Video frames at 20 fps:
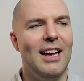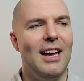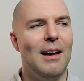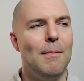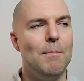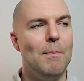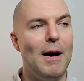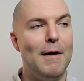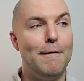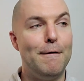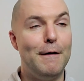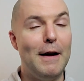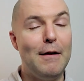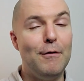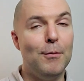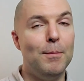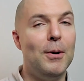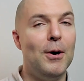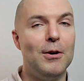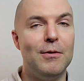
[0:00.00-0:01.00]
My
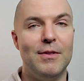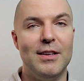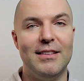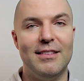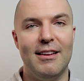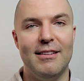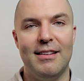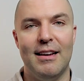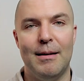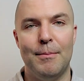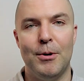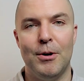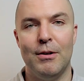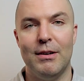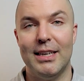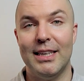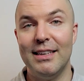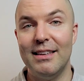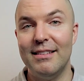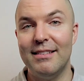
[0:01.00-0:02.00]
favorite part of Insite Timer
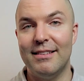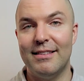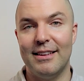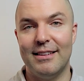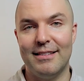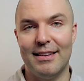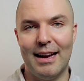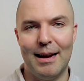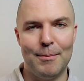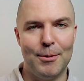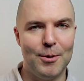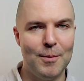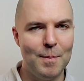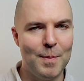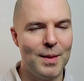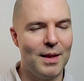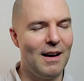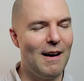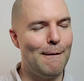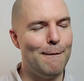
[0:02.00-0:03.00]
is the timer.
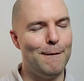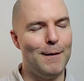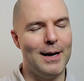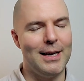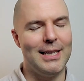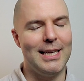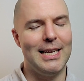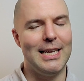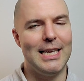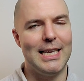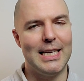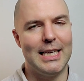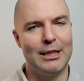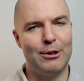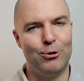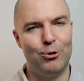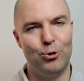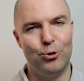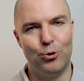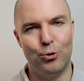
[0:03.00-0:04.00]
I find it
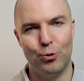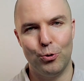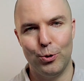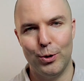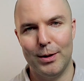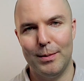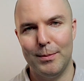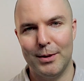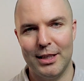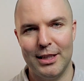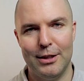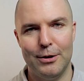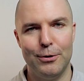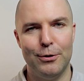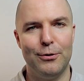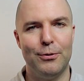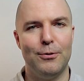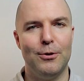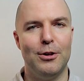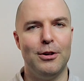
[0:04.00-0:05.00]
extremely
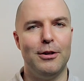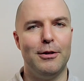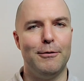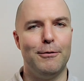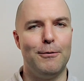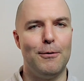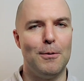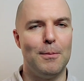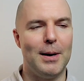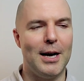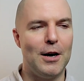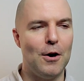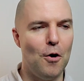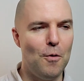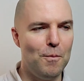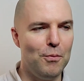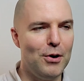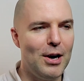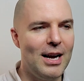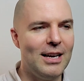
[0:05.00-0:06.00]
useful for my own
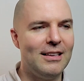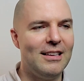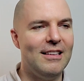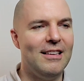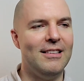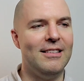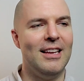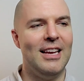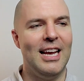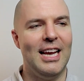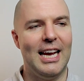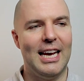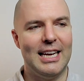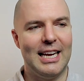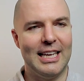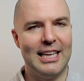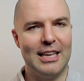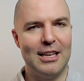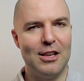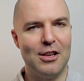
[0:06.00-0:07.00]
practice, and I
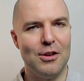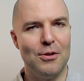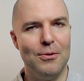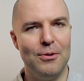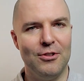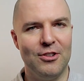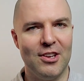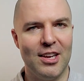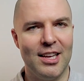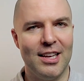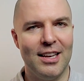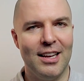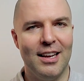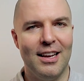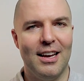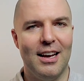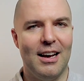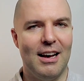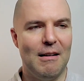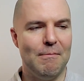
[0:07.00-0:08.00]
can use it
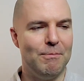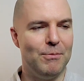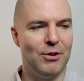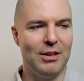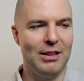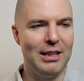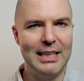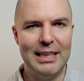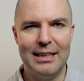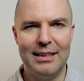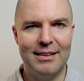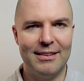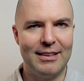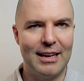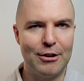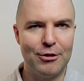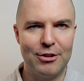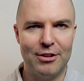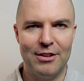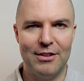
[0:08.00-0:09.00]
to lead
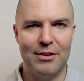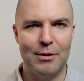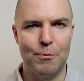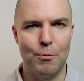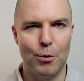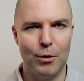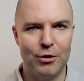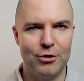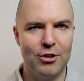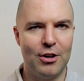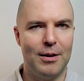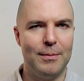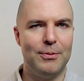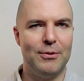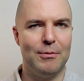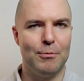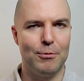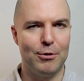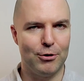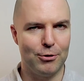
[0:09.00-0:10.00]
sessions and workshops
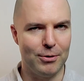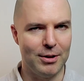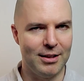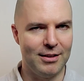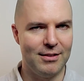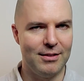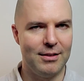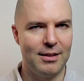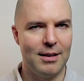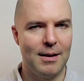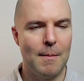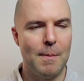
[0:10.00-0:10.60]
and retreats.